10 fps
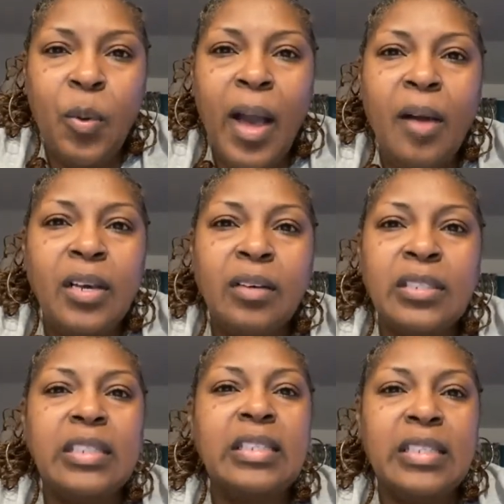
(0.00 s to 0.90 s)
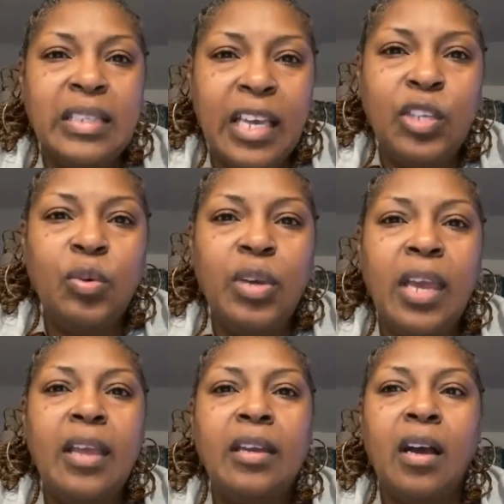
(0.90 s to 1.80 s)
How else is it that you
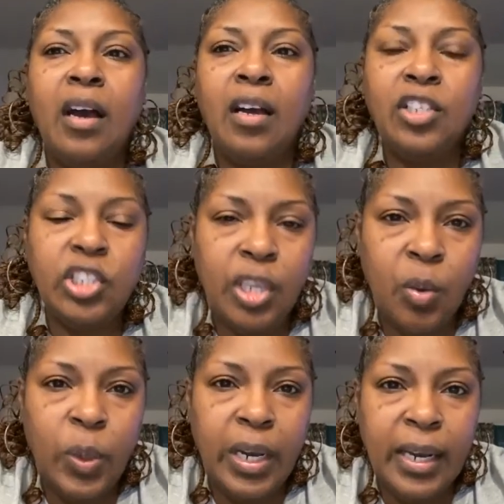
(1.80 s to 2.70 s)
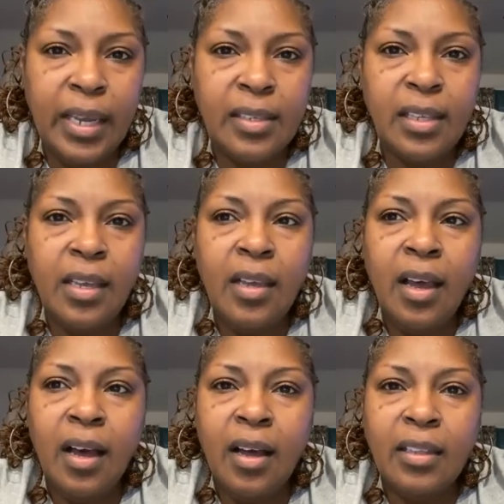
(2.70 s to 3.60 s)
can share what it is
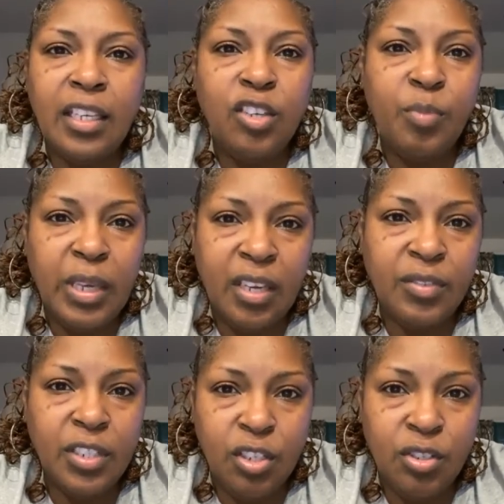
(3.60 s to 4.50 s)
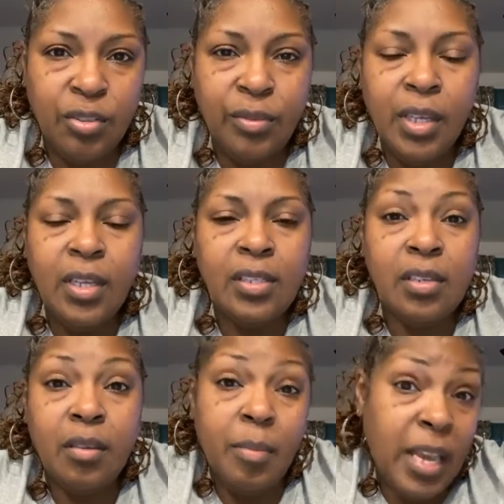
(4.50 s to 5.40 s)
that you've been gifted to do
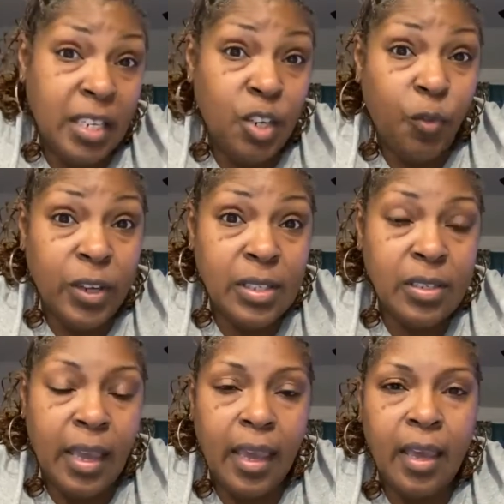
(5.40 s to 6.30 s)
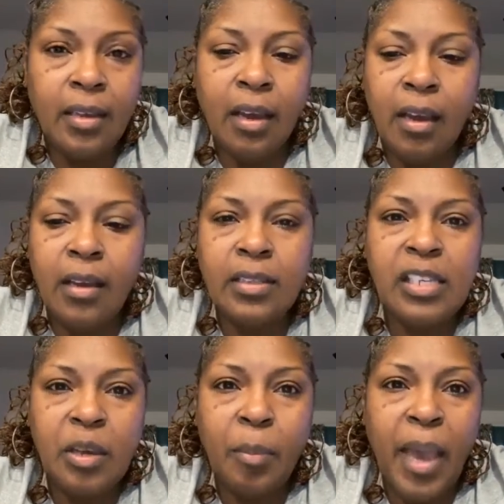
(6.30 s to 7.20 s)
to make a difference and to
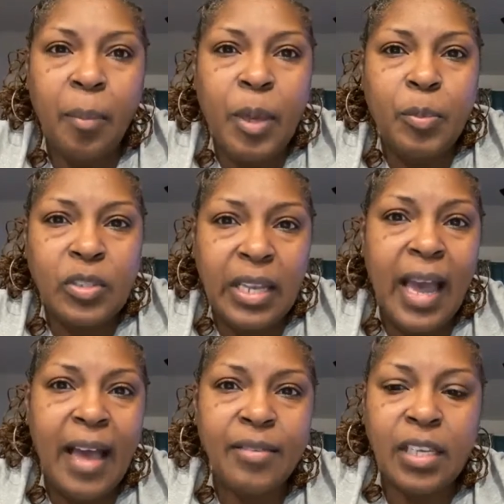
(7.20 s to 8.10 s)
impact people's lives?